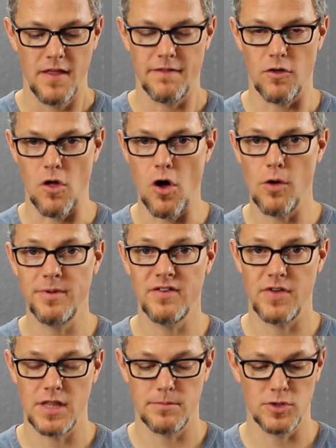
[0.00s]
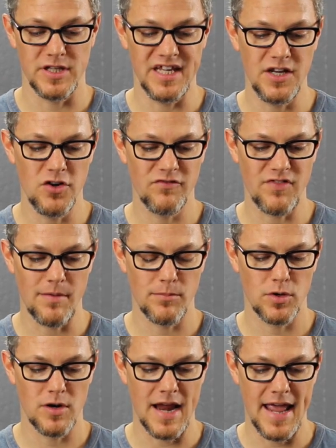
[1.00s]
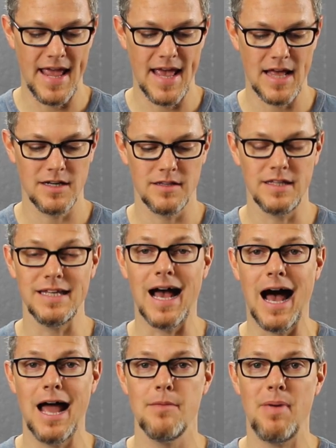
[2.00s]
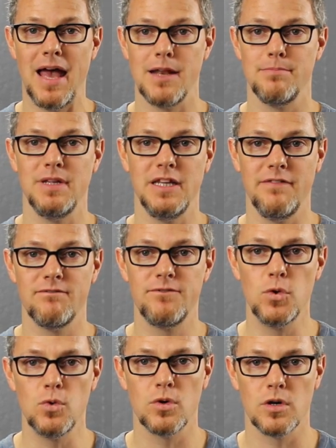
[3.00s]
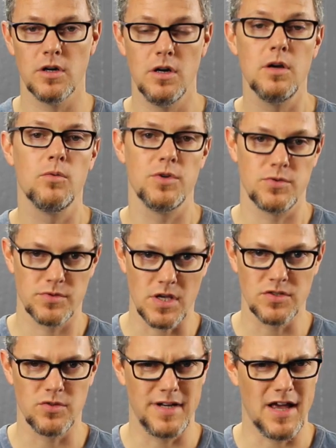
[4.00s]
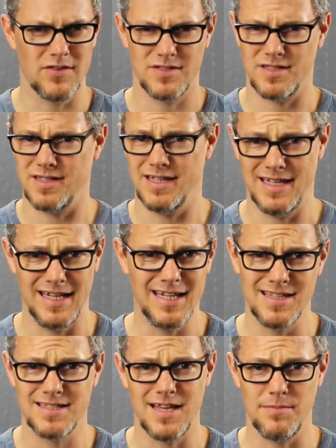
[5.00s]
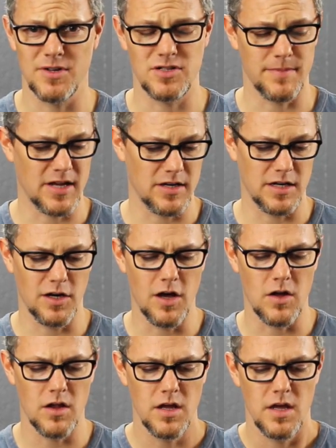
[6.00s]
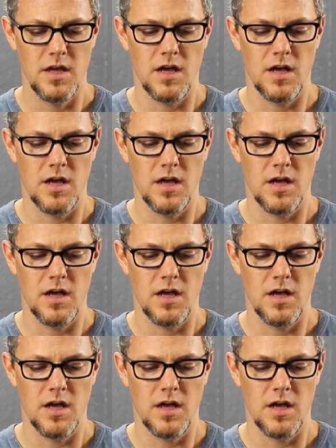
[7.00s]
They'll all be available in November, and the iPad Mini 4, which was also announced, and it didn't say much about it at all,